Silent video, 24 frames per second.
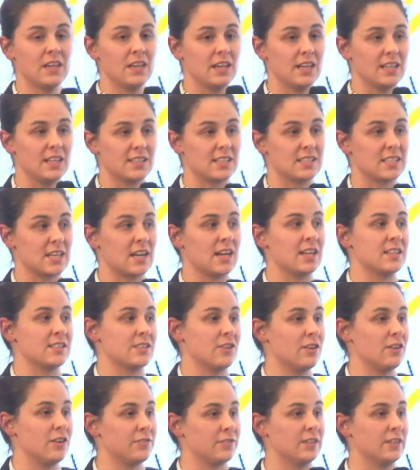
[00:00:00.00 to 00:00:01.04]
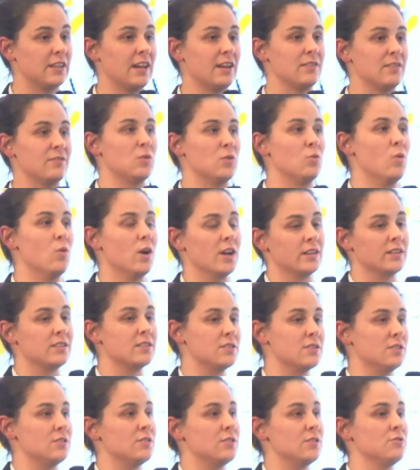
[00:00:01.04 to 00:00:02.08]
SHIs often have a 1
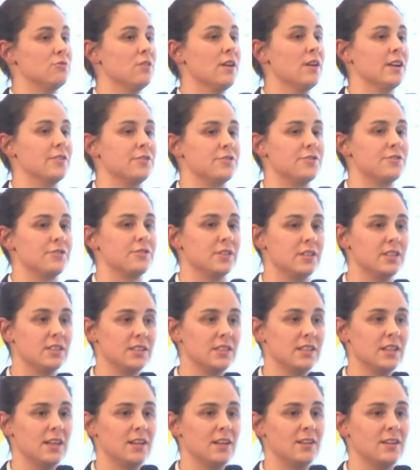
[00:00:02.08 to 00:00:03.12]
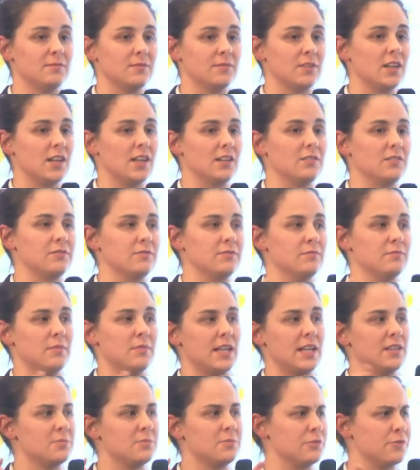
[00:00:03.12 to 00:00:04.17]
to 200 kind of
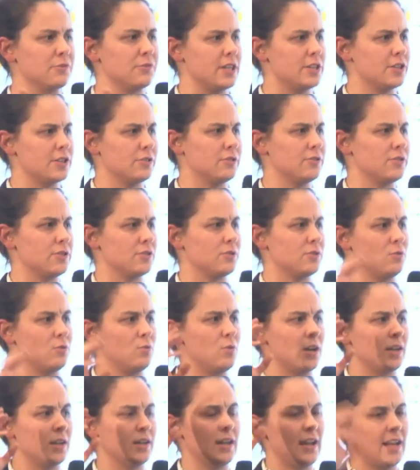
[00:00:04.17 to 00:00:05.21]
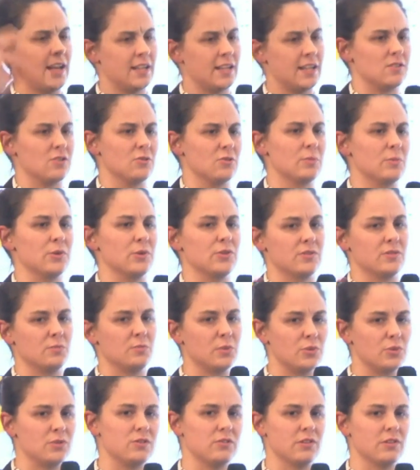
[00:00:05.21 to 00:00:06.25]
management ratio, so one hands-on person
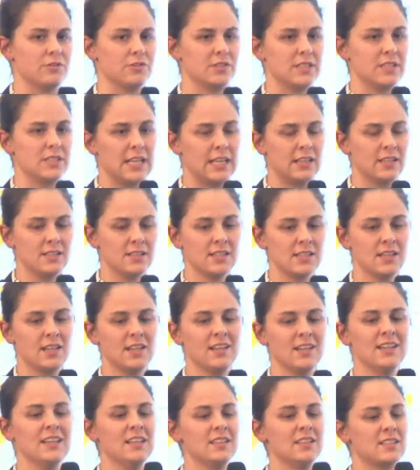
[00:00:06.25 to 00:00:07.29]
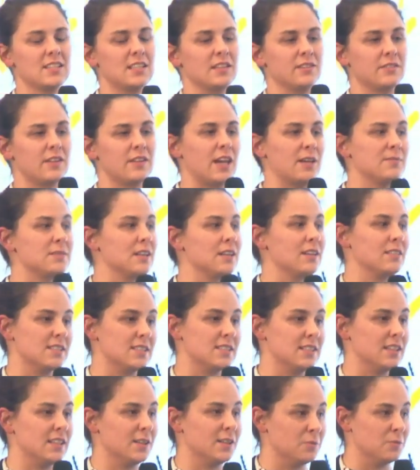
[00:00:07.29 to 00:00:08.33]
per 200 tenants. City of Cape Town is
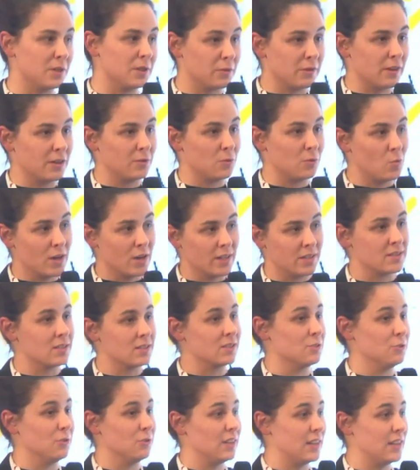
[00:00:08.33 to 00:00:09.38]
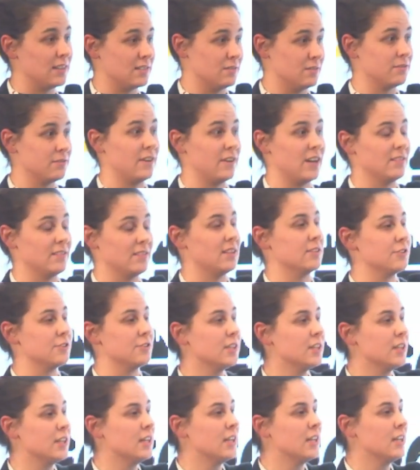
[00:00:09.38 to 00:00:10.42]
dealing with around 1 to
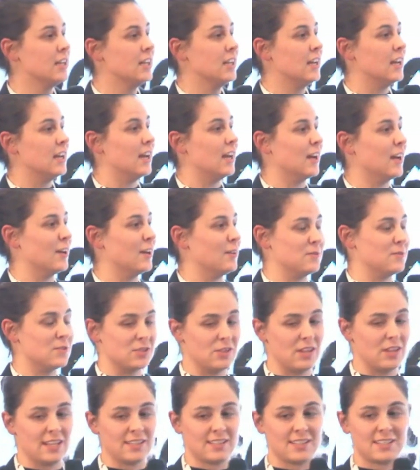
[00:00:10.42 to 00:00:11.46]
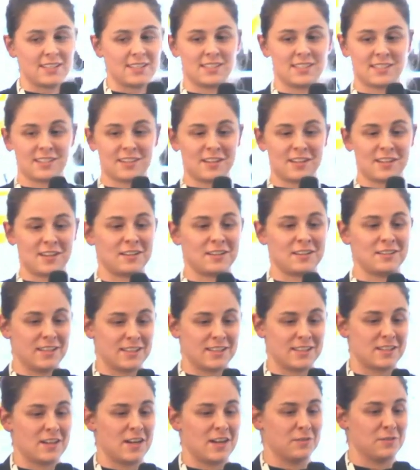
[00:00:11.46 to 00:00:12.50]
2,500. So that's that's
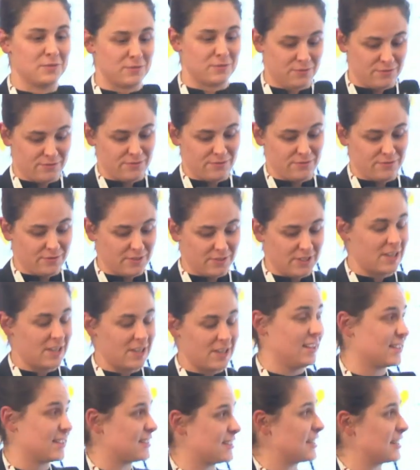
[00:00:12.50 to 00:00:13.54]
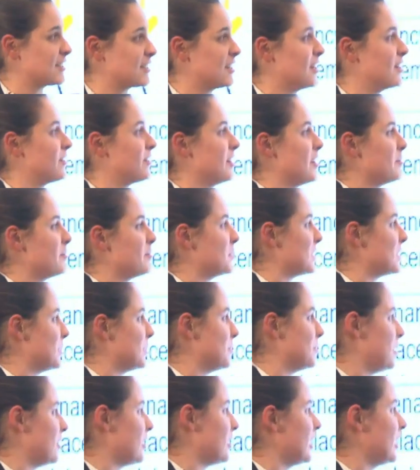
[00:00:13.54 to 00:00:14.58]
kind of, yeah, that's kind of the numbers that
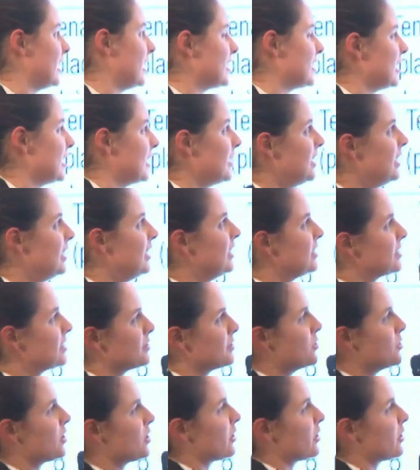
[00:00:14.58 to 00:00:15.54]
we're looking at here. So I'm not